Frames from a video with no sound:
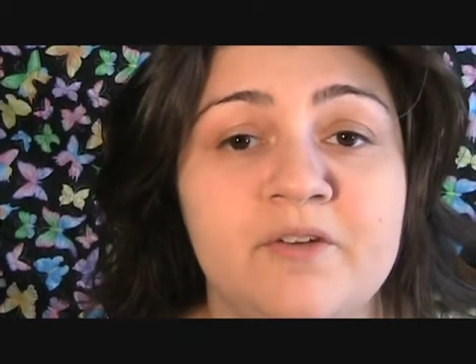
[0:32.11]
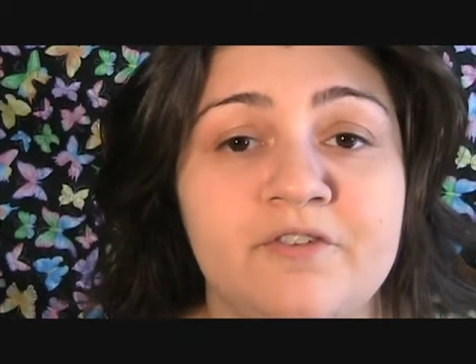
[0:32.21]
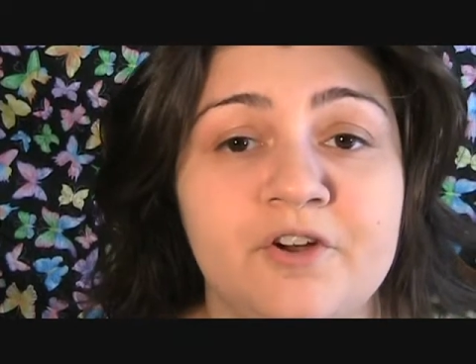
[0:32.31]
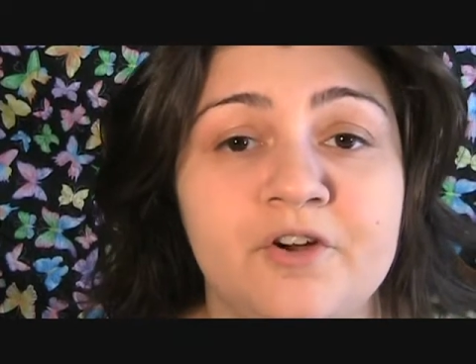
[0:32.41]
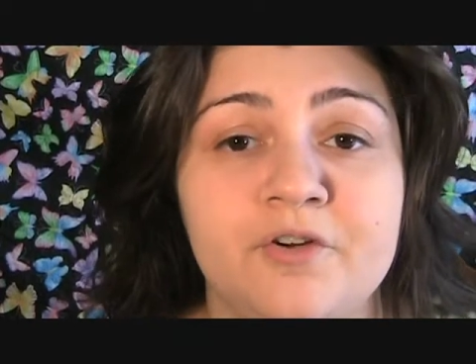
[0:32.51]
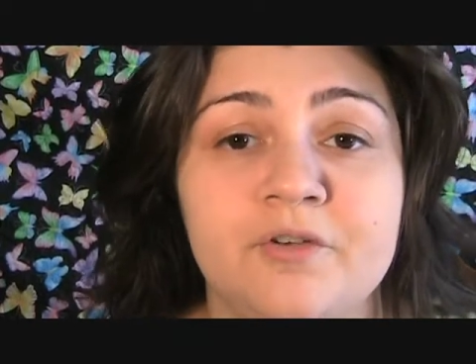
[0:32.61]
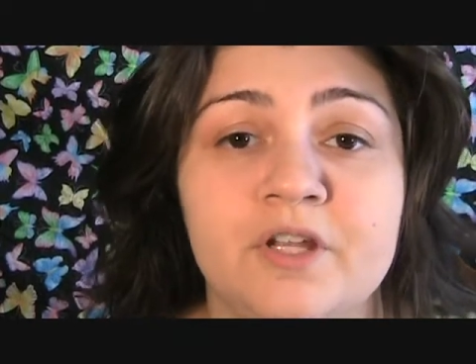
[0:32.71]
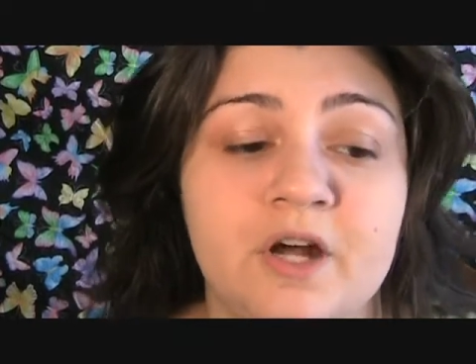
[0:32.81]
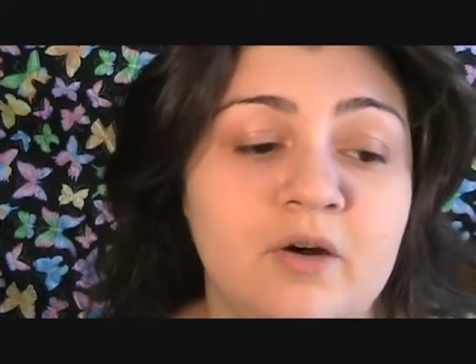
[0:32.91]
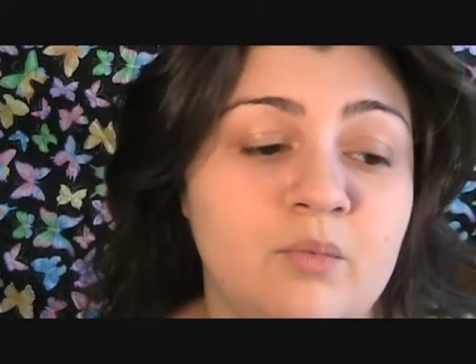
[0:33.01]
if you're,
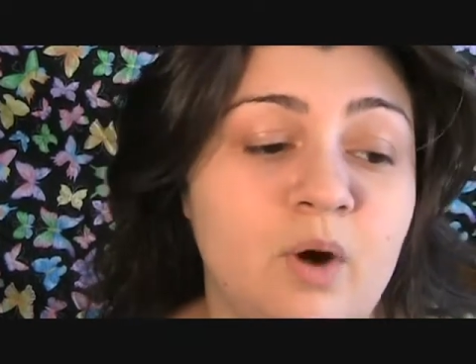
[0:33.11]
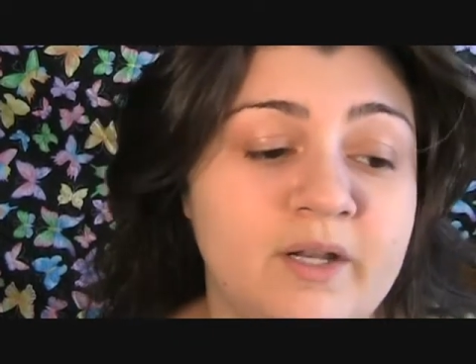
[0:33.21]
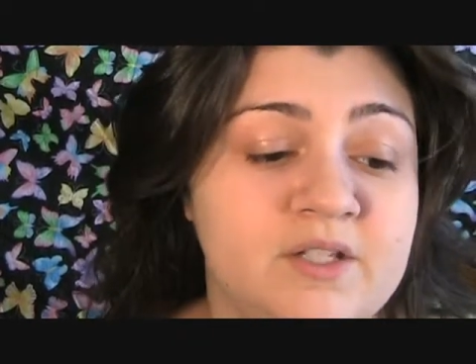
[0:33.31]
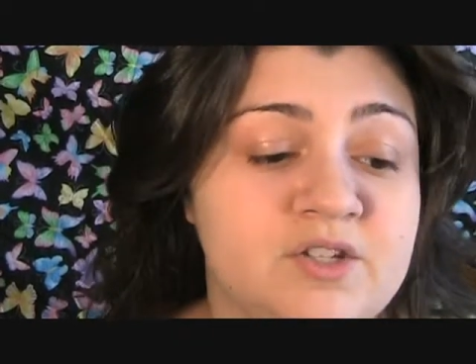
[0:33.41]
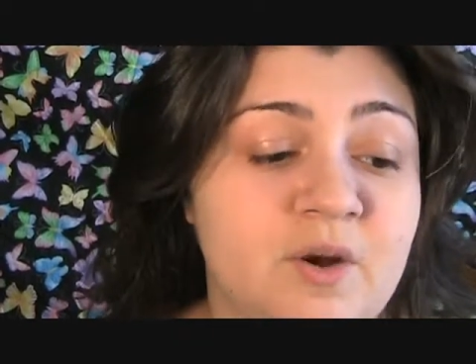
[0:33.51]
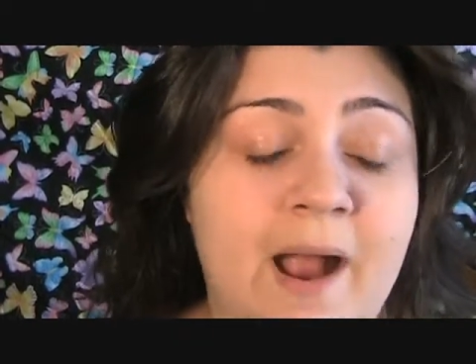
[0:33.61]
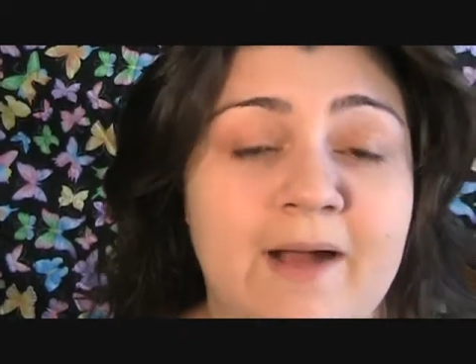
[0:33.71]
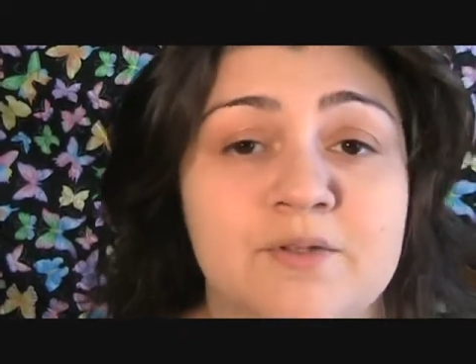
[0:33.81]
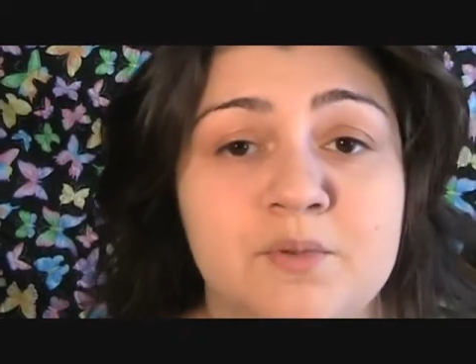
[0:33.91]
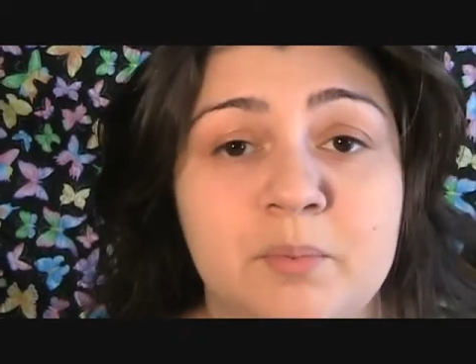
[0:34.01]
you know, wanting to know
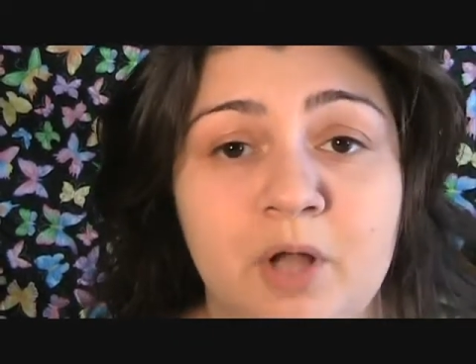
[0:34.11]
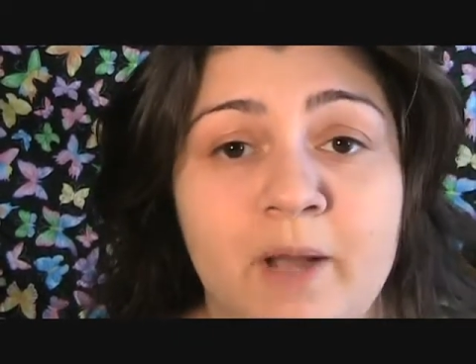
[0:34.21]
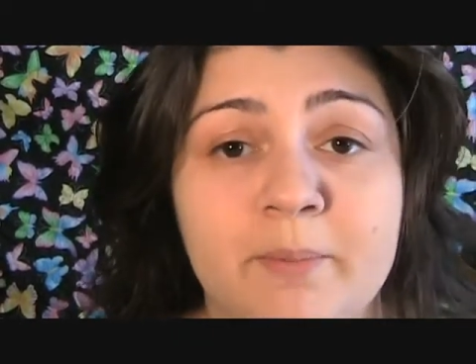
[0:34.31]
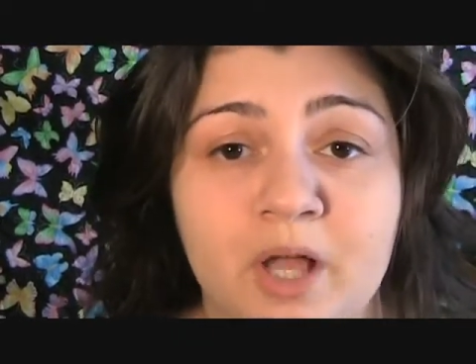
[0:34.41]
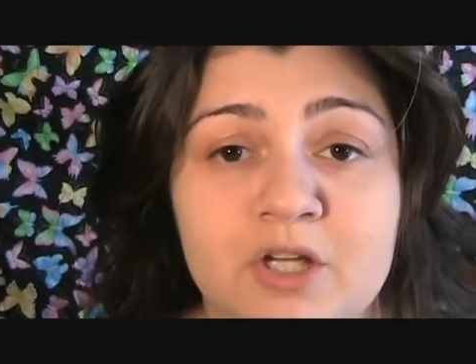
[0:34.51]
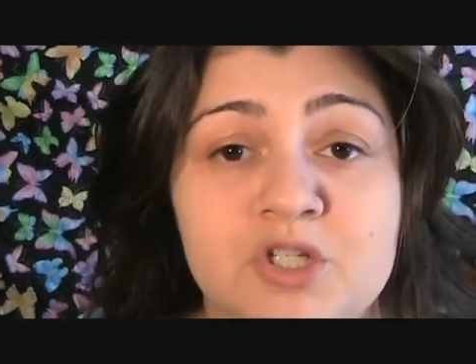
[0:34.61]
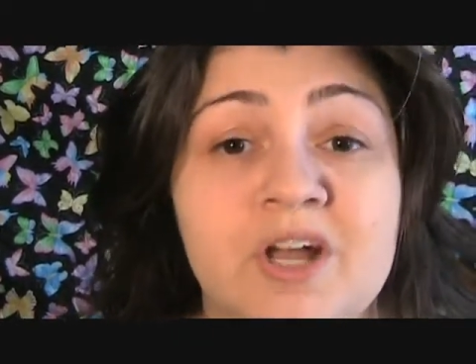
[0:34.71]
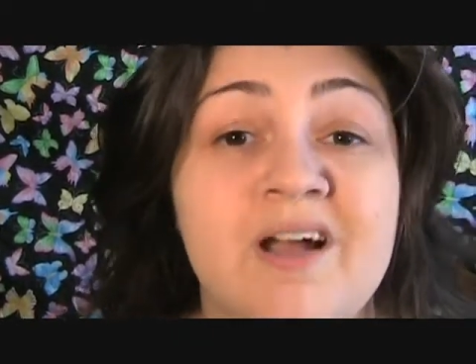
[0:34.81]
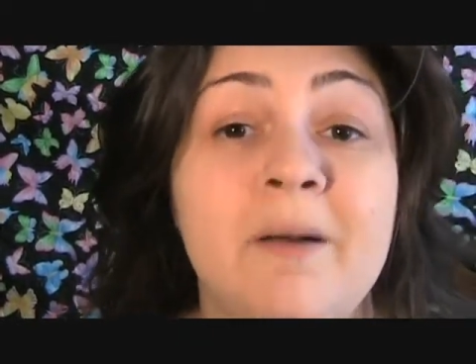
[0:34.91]
how to apply blush,